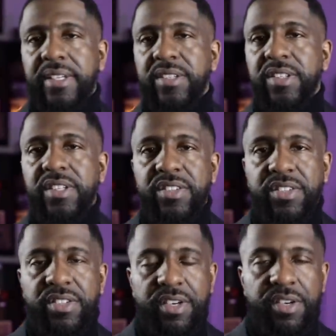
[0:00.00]
is this
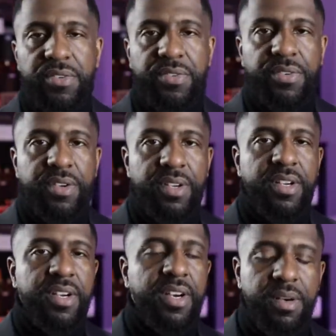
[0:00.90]
stuff
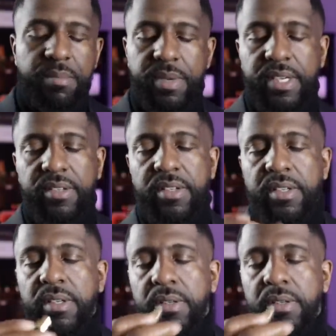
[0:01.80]
amazing.